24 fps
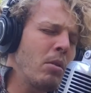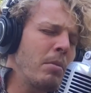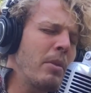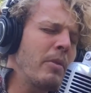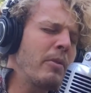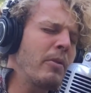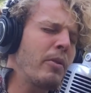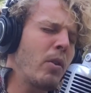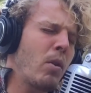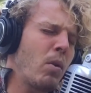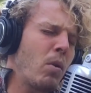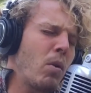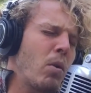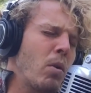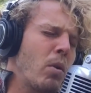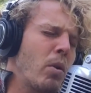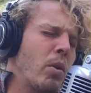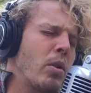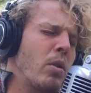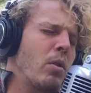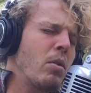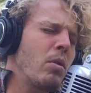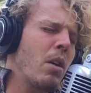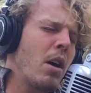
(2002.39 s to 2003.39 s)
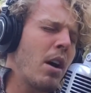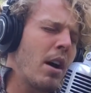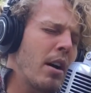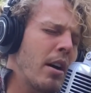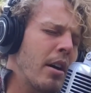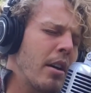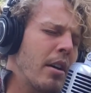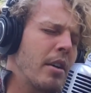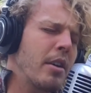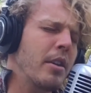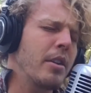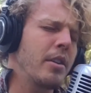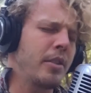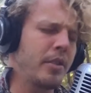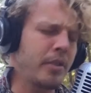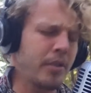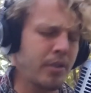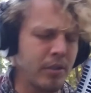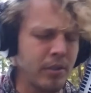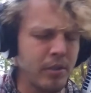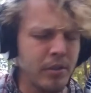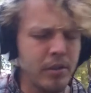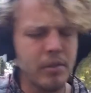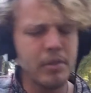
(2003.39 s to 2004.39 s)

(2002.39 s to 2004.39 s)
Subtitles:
before your eyes.